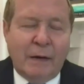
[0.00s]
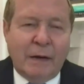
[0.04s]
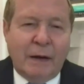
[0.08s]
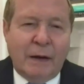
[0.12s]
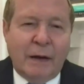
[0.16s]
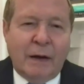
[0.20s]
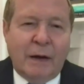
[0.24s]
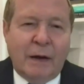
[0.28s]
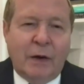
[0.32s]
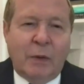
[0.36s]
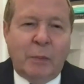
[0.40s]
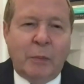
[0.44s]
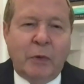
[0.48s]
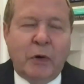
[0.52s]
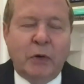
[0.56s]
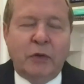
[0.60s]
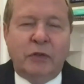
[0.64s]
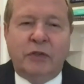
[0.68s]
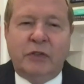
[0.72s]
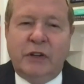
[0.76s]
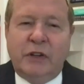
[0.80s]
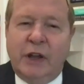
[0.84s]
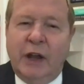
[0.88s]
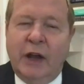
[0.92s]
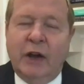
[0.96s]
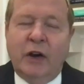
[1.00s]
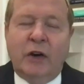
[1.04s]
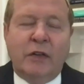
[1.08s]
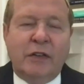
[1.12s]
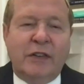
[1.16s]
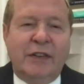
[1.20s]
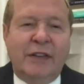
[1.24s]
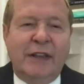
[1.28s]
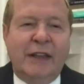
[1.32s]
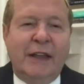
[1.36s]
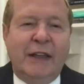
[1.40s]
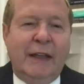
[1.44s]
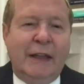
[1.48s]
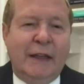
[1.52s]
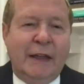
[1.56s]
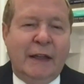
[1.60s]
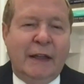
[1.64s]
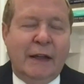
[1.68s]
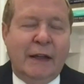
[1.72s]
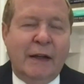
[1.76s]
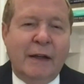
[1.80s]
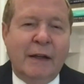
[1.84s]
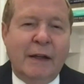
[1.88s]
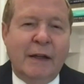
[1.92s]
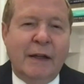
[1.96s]
almost
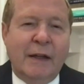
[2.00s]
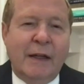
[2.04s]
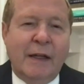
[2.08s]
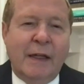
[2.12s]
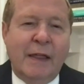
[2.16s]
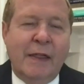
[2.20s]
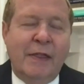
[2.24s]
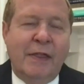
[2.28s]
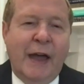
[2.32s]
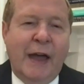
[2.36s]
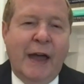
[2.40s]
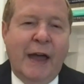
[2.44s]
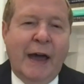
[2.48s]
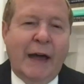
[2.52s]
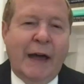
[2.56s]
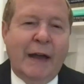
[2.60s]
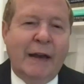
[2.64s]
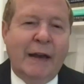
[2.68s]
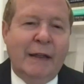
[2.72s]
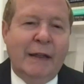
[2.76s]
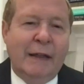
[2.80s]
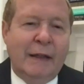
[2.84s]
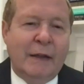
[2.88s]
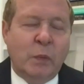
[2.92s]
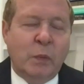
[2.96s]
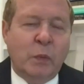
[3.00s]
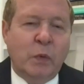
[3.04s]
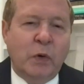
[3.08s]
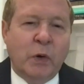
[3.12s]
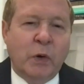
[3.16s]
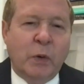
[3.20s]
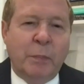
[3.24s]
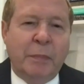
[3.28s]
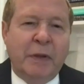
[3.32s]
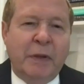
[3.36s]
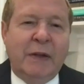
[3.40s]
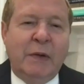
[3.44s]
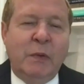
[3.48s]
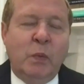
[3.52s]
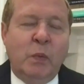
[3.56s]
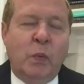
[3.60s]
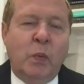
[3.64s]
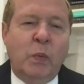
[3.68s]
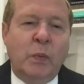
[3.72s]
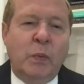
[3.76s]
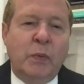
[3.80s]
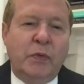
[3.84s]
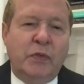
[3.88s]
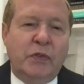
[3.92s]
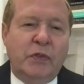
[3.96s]
guarantee that it will be
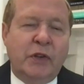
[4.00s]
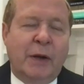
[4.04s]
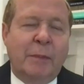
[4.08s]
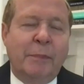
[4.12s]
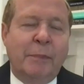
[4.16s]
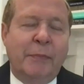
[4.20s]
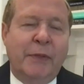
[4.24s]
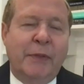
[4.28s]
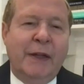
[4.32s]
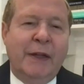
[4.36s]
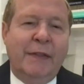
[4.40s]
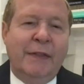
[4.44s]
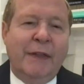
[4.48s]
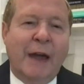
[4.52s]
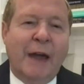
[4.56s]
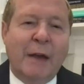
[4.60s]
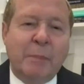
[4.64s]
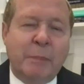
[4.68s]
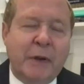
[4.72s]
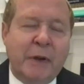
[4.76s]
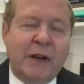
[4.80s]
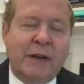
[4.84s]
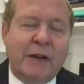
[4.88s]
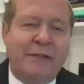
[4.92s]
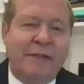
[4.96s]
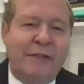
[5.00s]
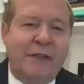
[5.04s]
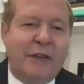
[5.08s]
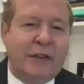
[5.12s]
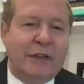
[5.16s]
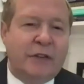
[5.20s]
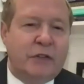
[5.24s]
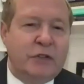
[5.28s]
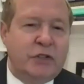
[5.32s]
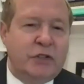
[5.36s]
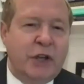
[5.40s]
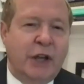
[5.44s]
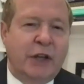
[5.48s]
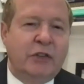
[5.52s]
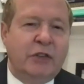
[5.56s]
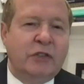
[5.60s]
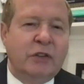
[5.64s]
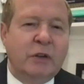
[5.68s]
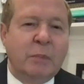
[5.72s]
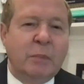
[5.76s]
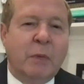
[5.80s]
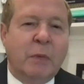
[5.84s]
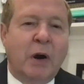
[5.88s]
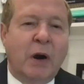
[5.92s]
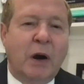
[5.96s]
something that benefits
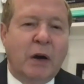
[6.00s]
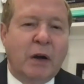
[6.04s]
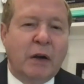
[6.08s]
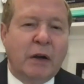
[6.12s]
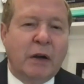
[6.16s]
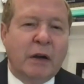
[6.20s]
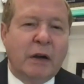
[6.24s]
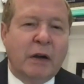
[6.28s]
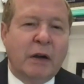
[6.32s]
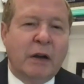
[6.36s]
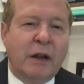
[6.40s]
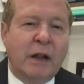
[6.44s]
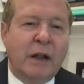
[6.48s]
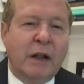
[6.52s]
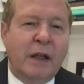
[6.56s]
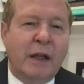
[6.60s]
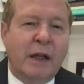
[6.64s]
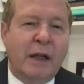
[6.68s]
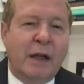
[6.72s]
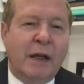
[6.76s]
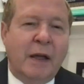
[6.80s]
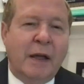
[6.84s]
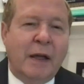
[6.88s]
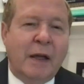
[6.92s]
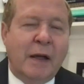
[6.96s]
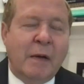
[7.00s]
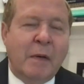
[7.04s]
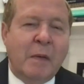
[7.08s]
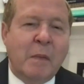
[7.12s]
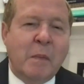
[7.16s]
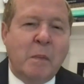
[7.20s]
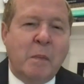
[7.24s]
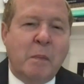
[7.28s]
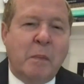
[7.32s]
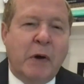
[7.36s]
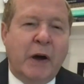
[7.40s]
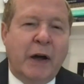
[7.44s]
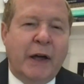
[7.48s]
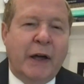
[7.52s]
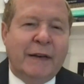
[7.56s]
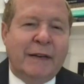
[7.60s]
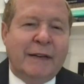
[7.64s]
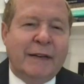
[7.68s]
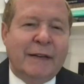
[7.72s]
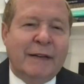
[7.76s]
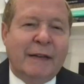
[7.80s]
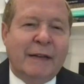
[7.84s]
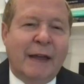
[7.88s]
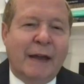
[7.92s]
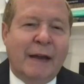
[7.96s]
Jason Martin,
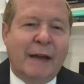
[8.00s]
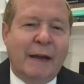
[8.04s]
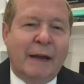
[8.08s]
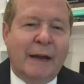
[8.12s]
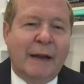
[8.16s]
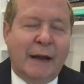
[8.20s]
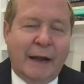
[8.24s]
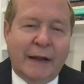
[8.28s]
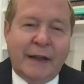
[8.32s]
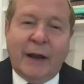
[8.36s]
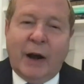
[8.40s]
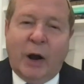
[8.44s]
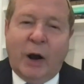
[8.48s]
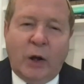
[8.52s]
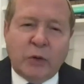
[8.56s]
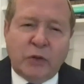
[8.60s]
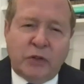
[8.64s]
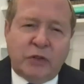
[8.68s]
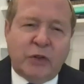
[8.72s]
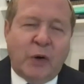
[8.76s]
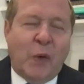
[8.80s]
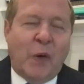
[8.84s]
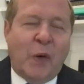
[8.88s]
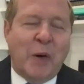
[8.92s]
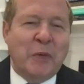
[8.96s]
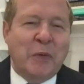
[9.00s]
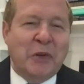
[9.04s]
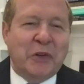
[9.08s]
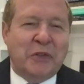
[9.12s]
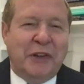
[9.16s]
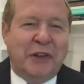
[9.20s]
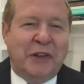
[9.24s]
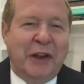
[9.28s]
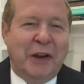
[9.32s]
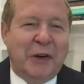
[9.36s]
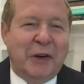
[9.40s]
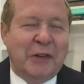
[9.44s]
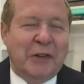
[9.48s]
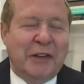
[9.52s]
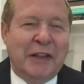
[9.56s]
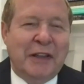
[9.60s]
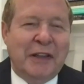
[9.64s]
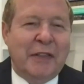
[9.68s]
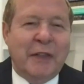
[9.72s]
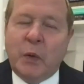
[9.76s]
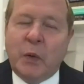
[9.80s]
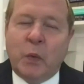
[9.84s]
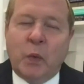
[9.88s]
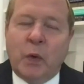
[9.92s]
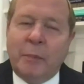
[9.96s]
but I can also almost
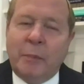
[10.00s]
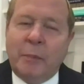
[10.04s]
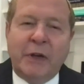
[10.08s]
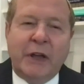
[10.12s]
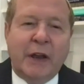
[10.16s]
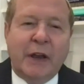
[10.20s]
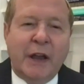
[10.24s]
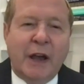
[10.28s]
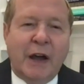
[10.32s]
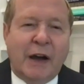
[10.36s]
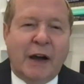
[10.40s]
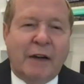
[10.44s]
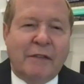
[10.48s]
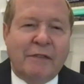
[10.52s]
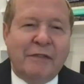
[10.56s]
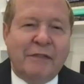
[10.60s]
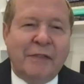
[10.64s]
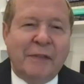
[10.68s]
guarantee that it won't be enough.